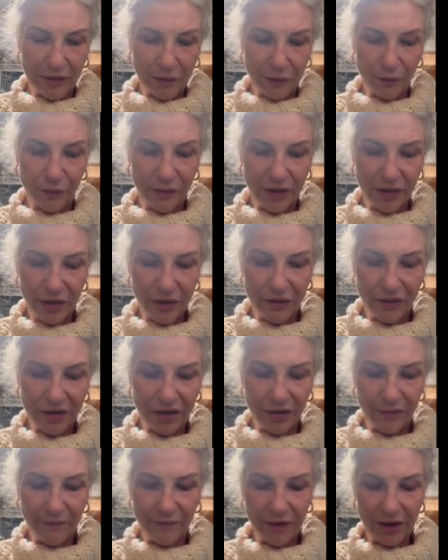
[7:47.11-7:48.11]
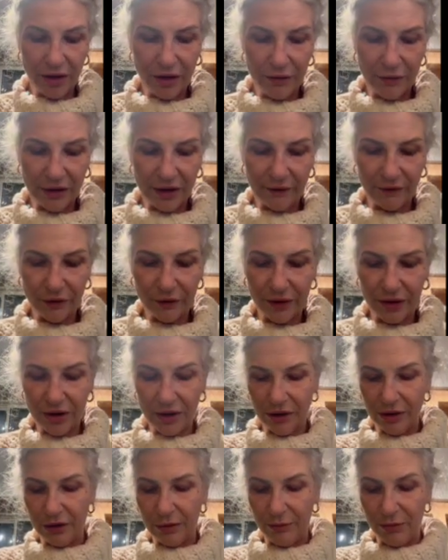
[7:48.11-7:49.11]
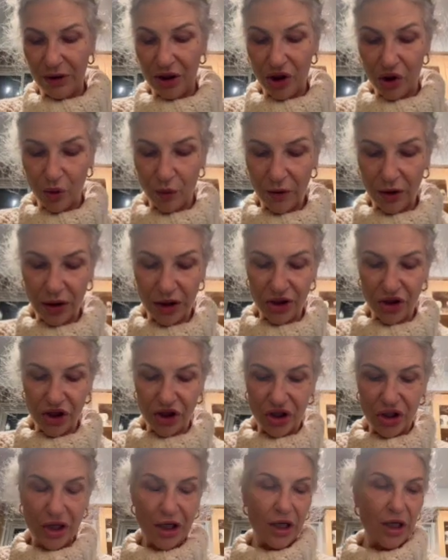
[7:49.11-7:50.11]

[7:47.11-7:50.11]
one YouTube video after another, binge watch.